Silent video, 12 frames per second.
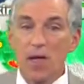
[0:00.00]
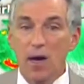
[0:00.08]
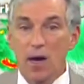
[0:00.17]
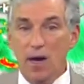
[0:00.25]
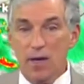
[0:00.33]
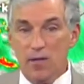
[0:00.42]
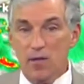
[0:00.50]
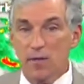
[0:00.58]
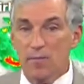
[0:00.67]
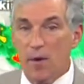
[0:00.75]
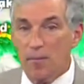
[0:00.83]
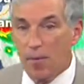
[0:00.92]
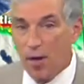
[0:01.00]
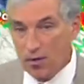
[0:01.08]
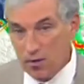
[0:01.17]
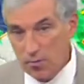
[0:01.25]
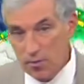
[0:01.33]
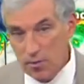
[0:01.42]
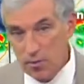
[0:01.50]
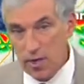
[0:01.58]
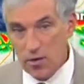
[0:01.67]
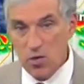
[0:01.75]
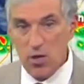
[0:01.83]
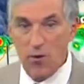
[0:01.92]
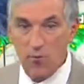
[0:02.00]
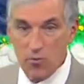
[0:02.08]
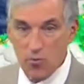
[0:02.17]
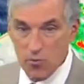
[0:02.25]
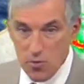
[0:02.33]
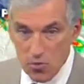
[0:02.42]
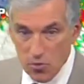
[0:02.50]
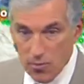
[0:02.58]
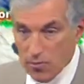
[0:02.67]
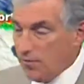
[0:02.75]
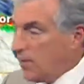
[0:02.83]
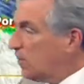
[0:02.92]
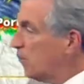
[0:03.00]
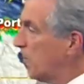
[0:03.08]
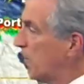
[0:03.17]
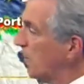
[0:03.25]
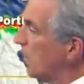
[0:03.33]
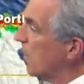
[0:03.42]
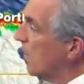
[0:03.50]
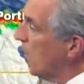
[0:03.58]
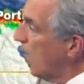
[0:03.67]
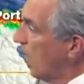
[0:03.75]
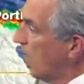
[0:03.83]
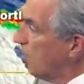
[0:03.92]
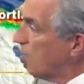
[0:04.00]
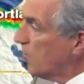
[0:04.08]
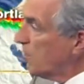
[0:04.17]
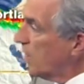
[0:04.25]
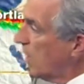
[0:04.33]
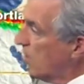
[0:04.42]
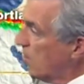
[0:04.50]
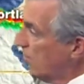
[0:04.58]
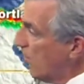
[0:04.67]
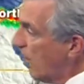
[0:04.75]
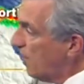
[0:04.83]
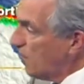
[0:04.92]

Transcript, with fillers: uh, some uh, possible uh, showers or storm developing. Uh, in the case of Ava